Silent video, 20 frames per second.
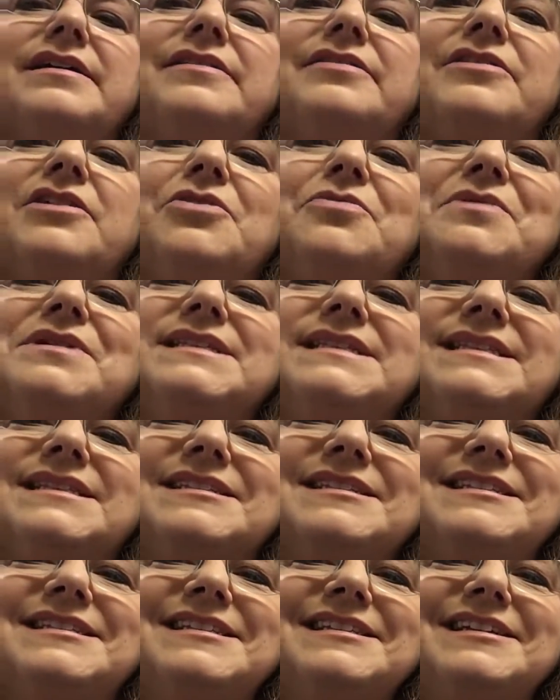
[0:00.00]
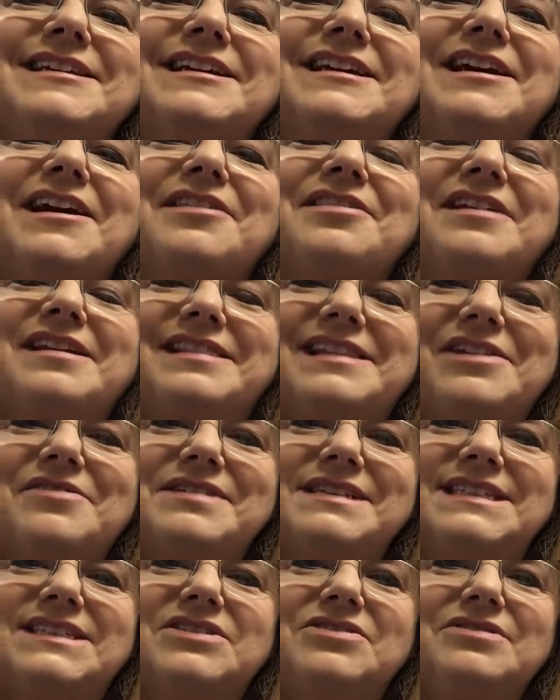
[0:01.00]
There was the sink. I thought that
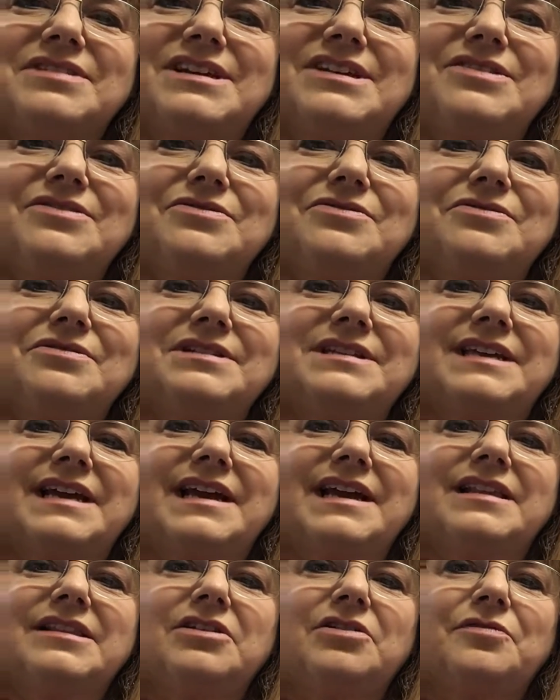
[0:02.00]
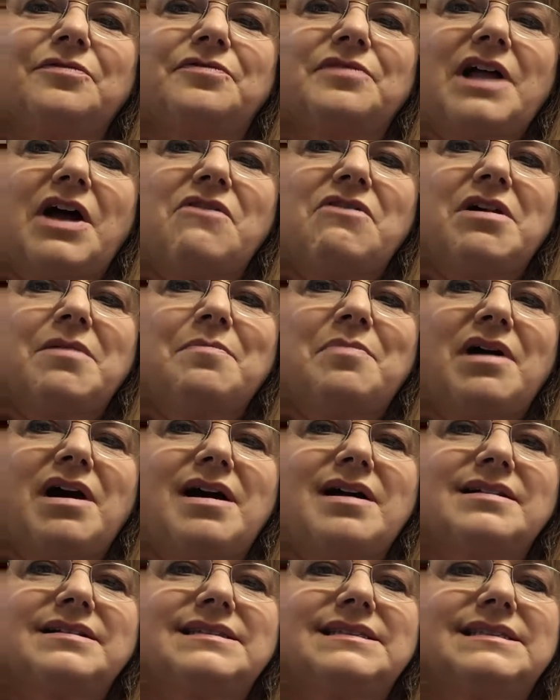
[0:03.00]
was so cute. They had little flower
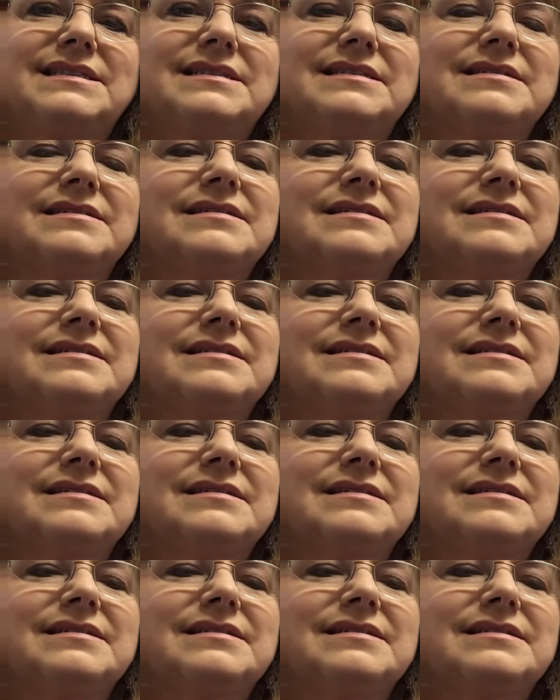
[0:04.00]
pots.